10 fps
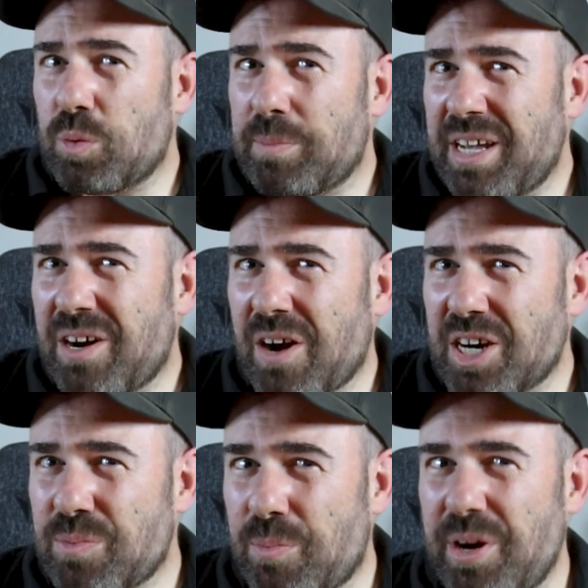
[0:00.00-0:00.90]
would be
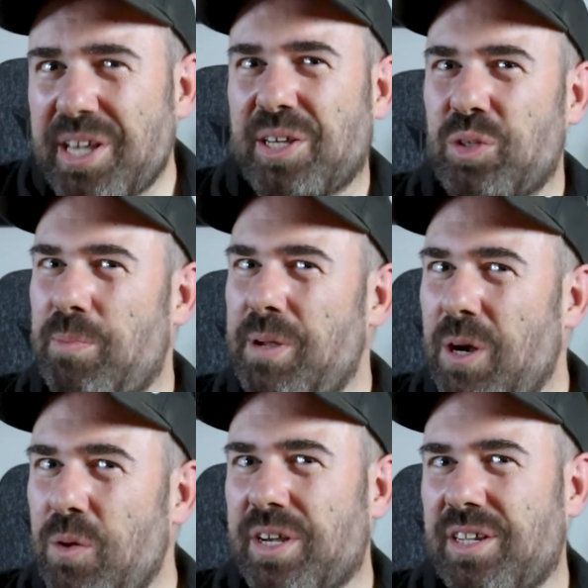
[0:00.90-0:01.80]
heartbreaking to be
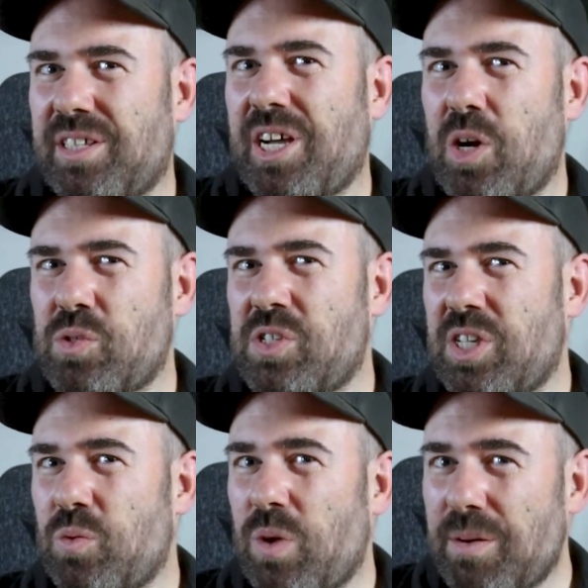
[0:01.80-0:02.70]
looking at houses
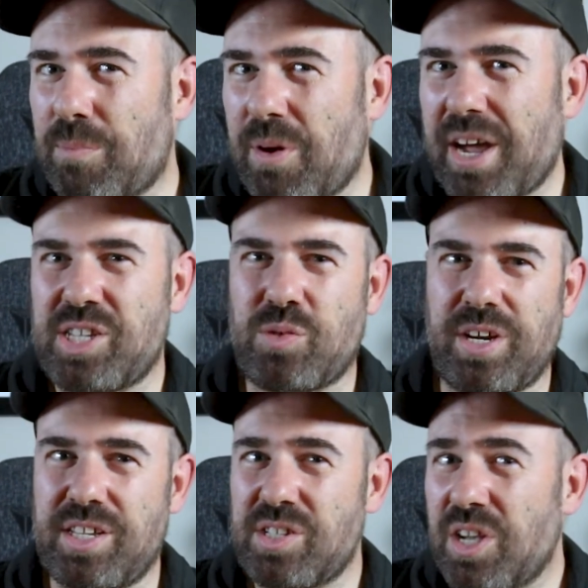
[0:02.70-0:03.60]
at one price
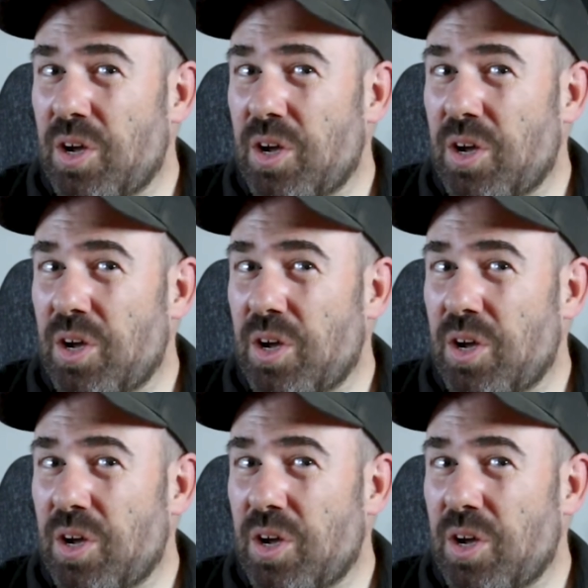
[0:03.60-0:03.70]
range